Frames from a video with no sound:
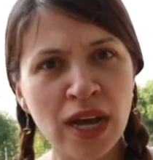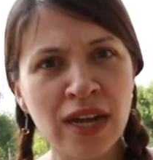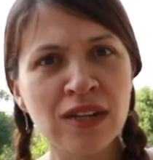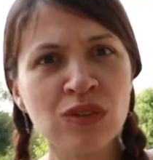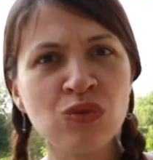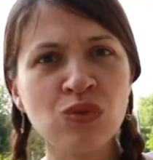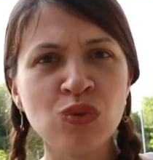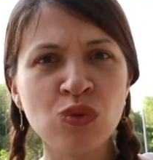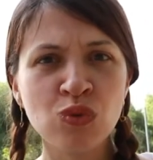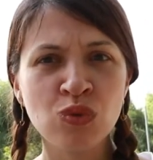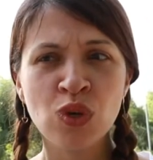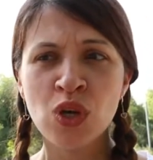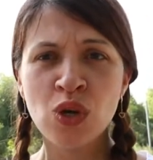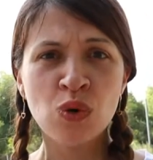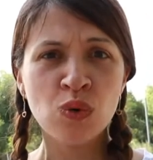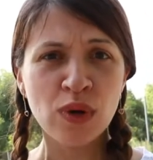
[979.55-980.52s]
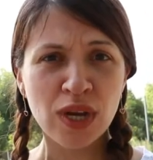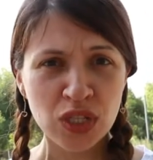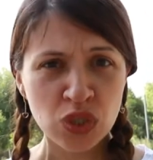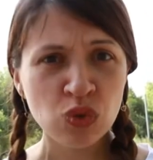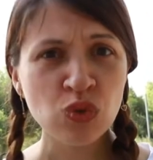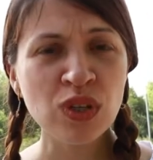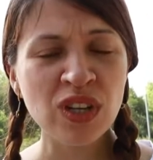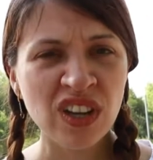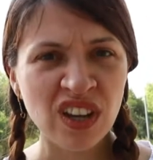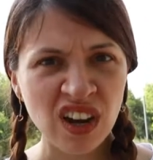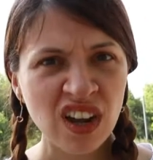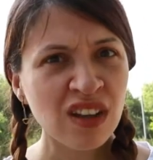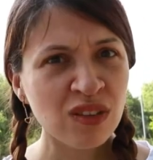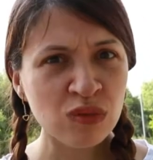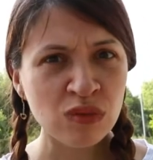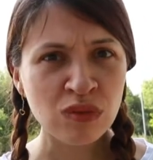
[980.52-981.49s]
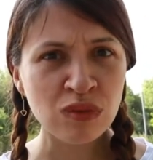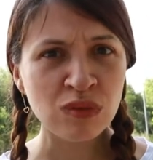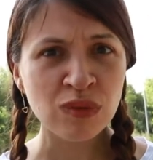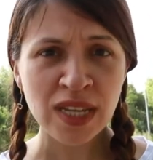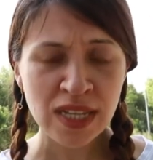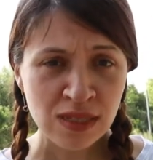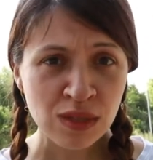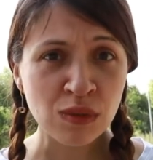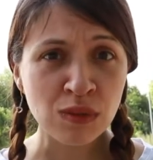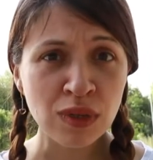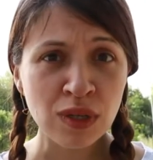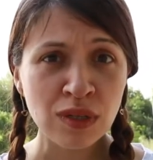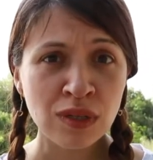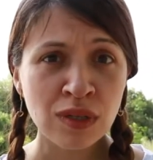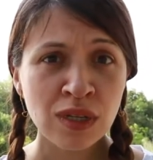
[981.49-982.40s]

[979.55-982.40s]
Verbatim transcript: their stuff and they started hurting them.